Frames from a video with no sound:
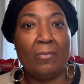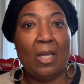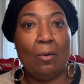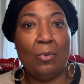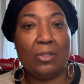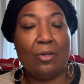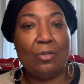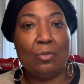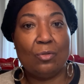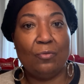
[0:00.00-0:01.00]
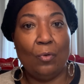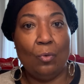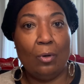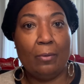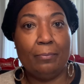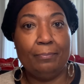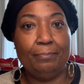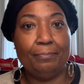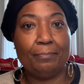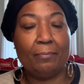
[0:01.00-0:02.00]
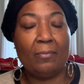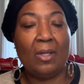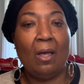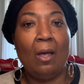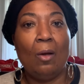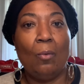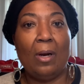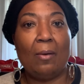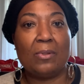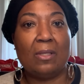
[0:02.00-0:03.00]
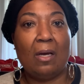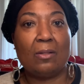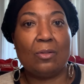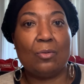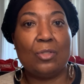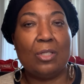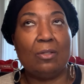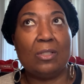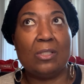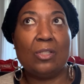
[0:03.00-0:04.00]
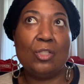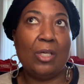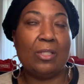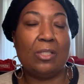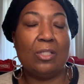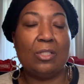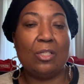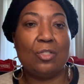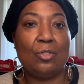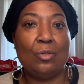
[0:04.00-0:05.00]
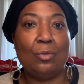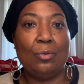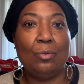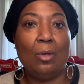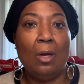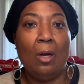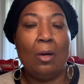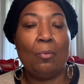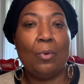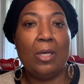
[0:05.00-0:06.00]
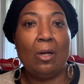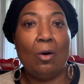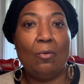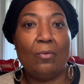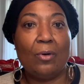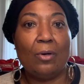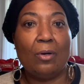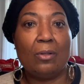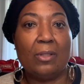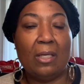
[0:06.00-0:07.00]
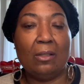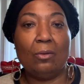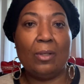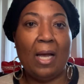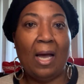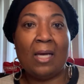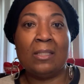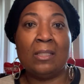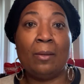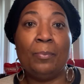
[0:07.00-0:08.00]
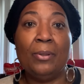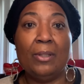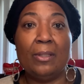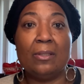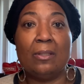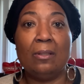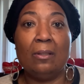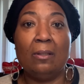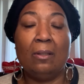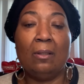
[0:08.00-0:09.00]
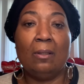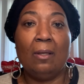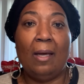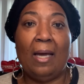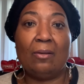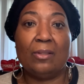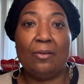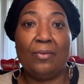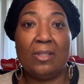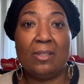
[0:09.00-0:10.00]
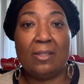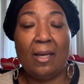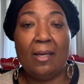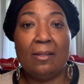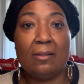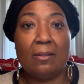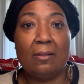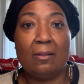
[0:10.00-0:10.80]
and what they're used for. What I would also suggest is that you read over that little guide that they put out there for the state.